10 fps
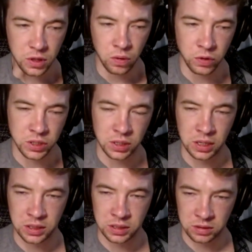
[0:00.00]
which I think
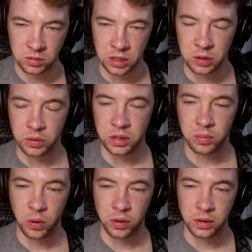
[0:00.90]
is equally
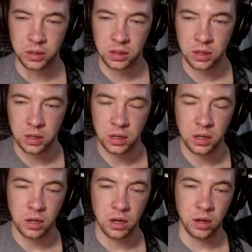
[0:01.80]
important,
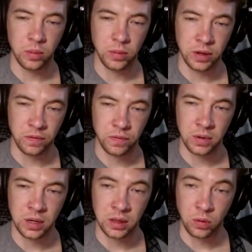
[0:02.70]
if
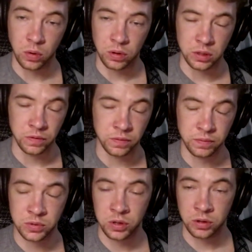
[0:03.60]
in the world of
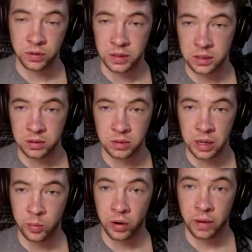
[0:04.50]
soloing,
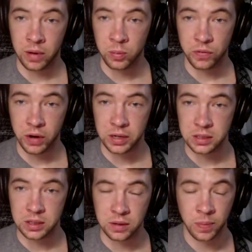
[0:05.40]

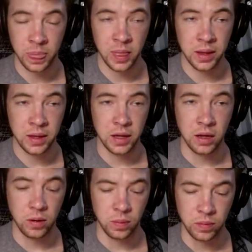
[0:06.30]
improvising,
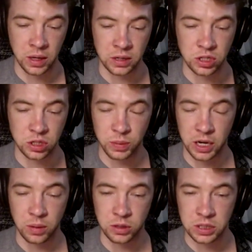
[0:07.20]
and just
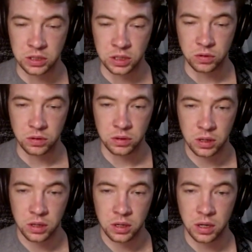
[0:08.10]
making music in general.
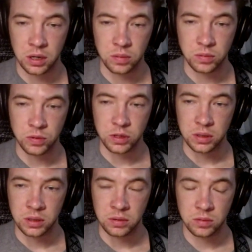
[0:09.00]
You
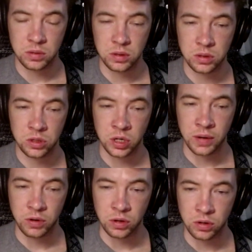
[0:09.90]
really should
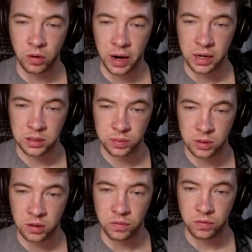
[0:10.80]
have a good grasp of